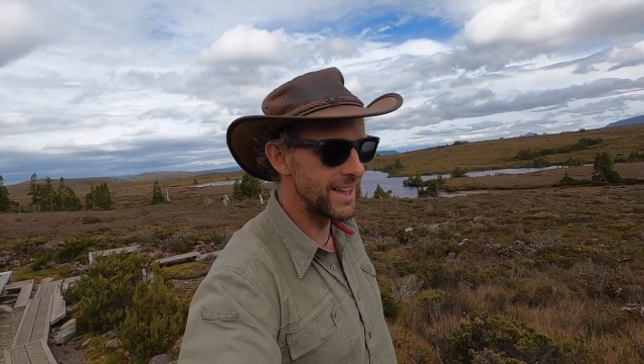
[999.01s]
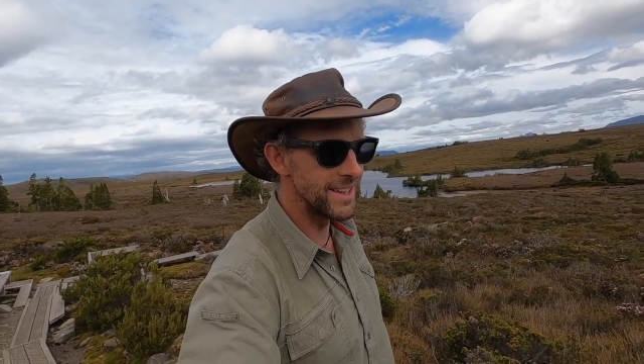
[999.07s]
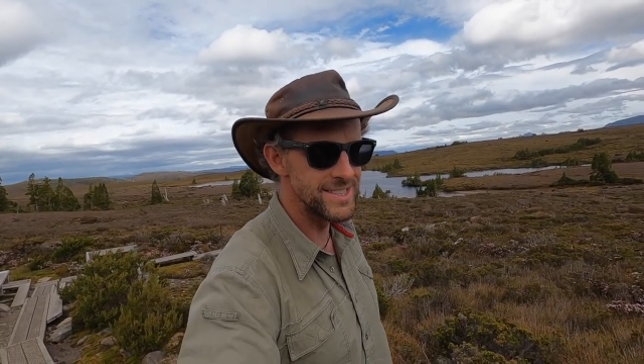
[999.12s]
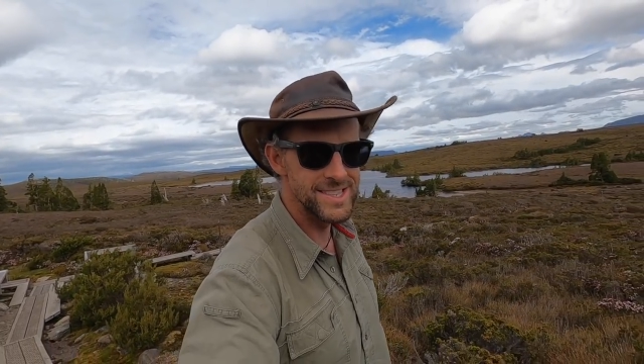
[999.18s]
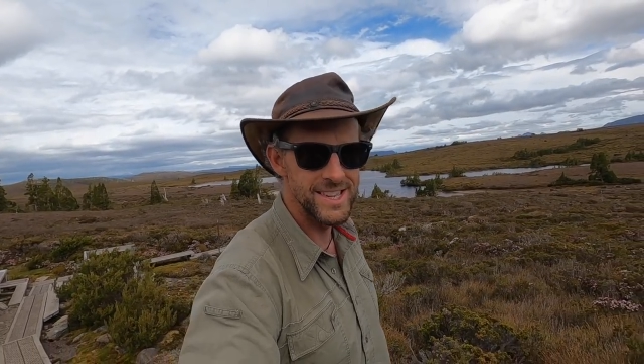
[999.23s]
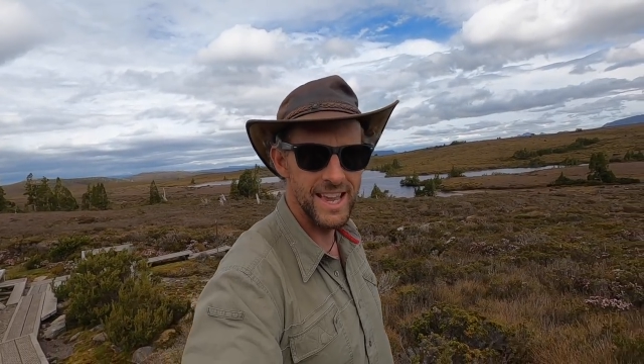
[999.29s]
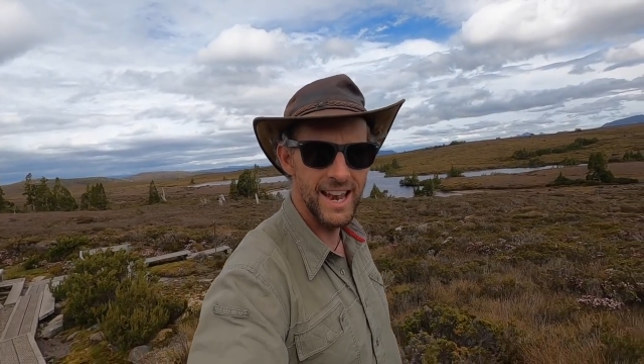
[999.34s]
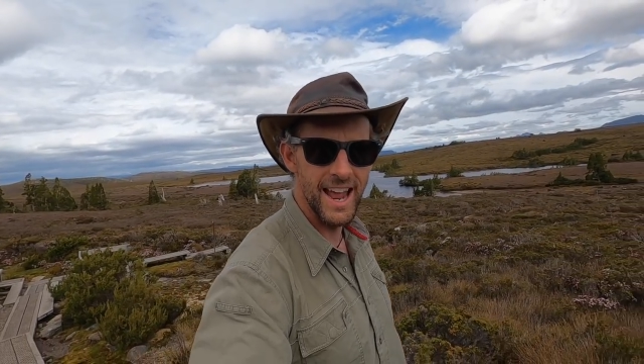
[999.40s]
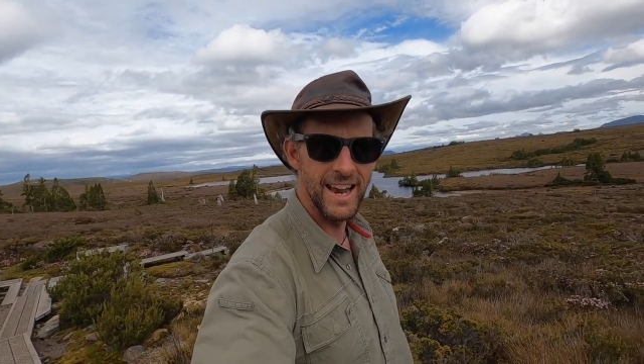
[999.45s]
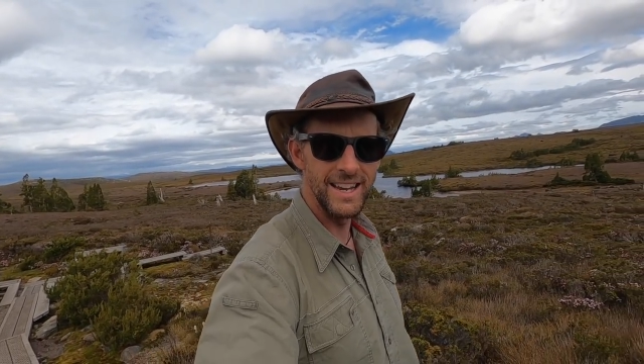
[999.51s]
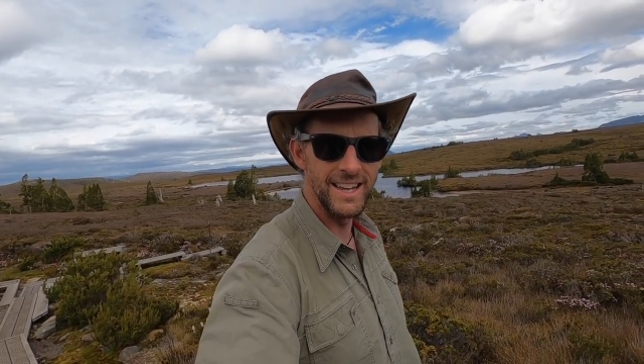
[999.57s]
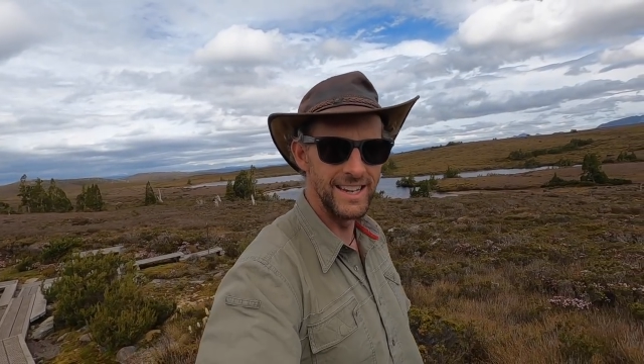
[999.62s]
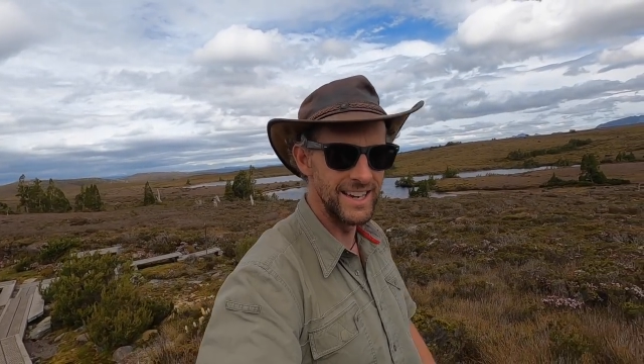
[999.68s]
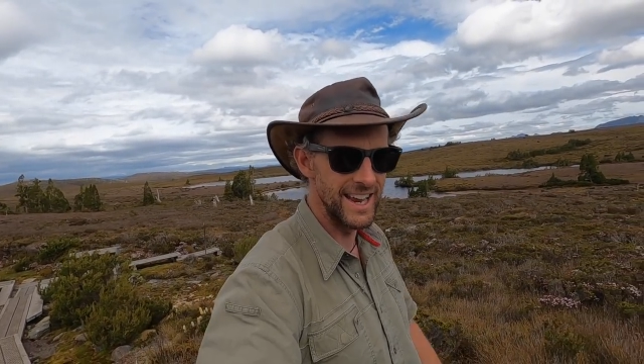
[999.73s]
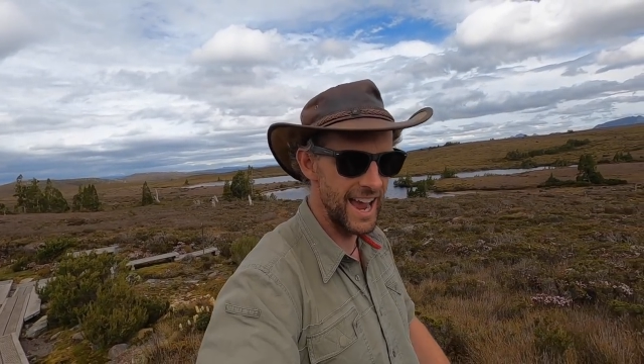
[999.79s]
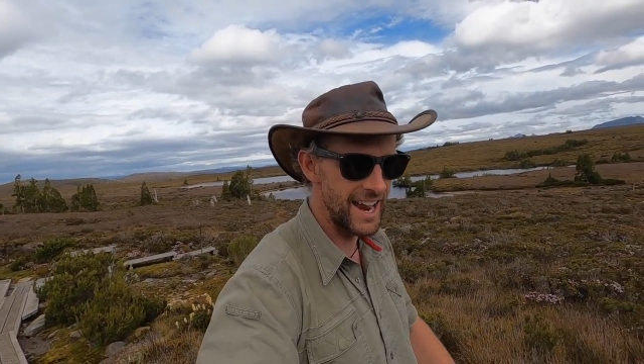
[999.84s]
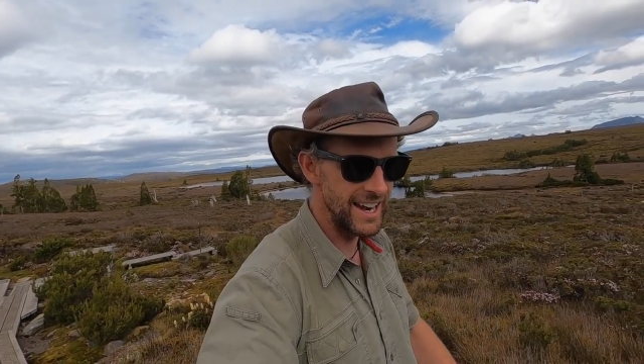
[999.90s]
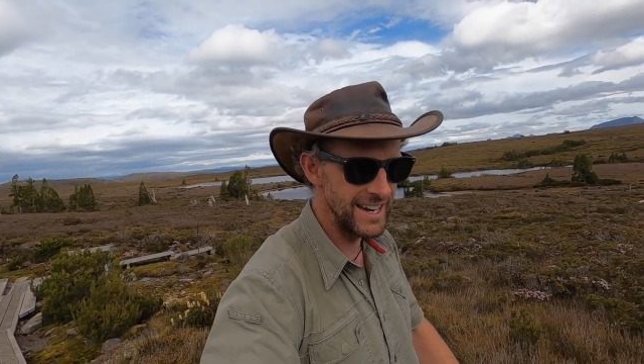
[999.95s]
as
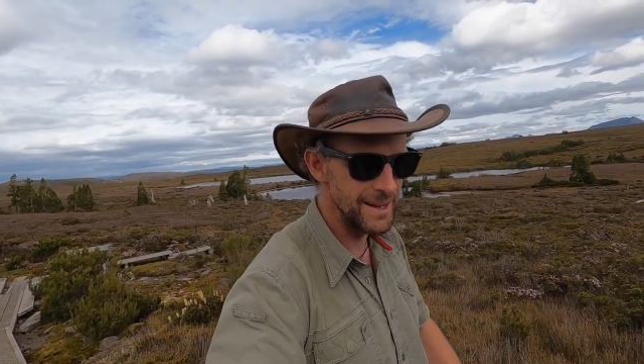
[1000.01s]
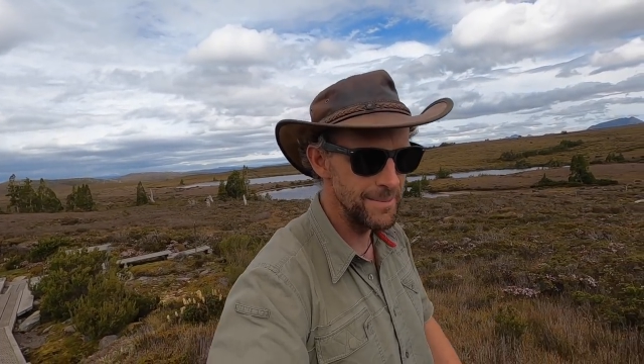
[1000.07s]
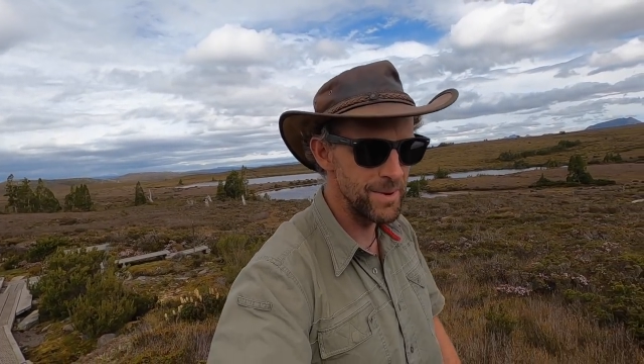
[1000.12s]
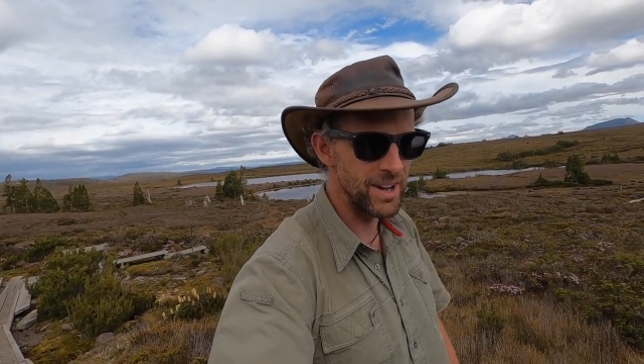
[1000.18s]
Canadian Katie,